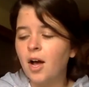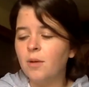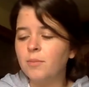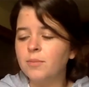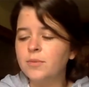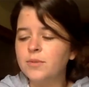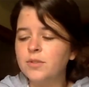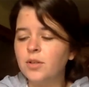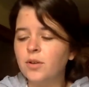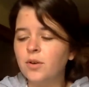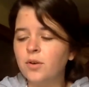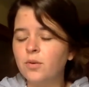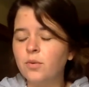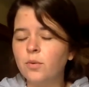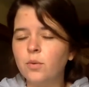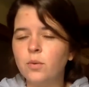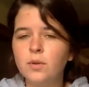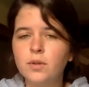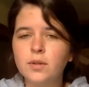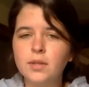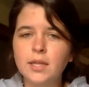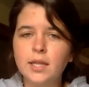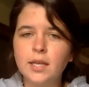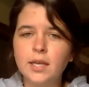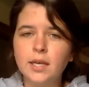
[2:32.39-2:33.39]
So
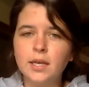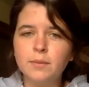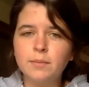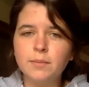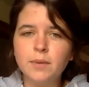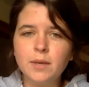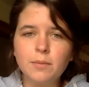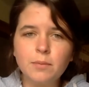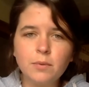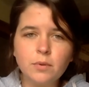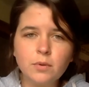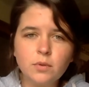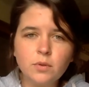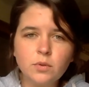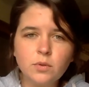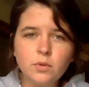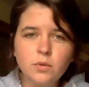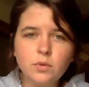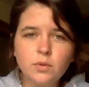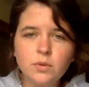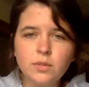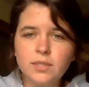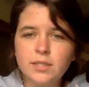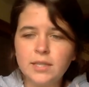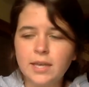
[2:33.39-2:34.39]
the people
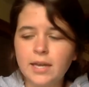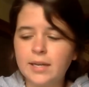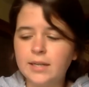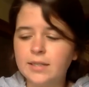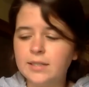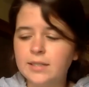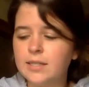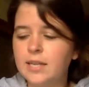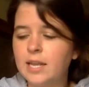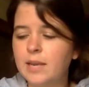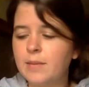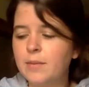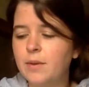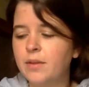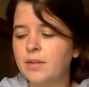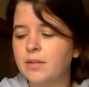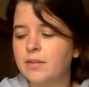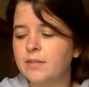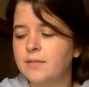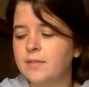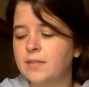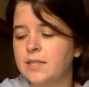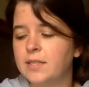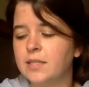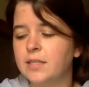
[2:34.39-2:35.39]
who decided to name all
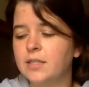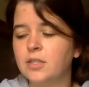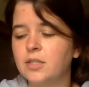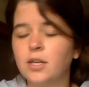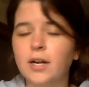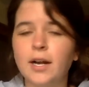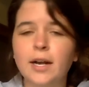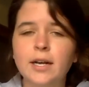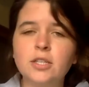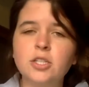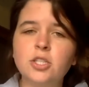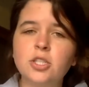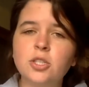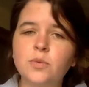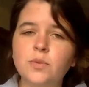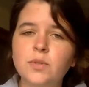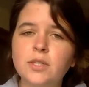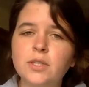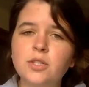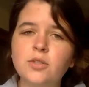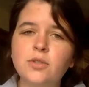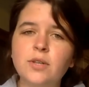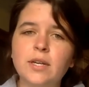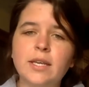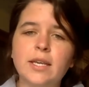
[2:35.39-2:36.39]
these things are actually really
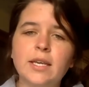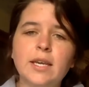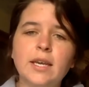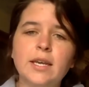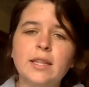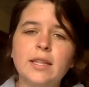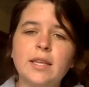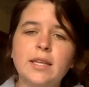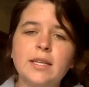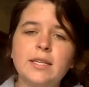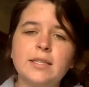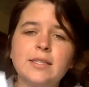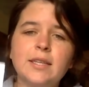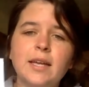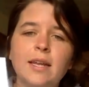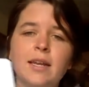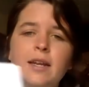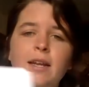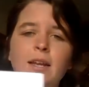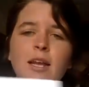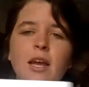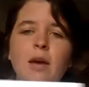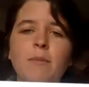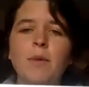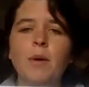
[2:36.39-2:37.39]
tricky, and they decided
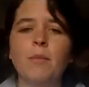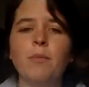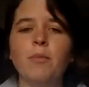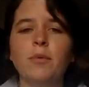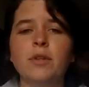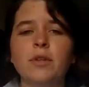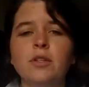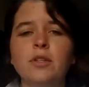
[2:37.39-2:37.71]
to come up with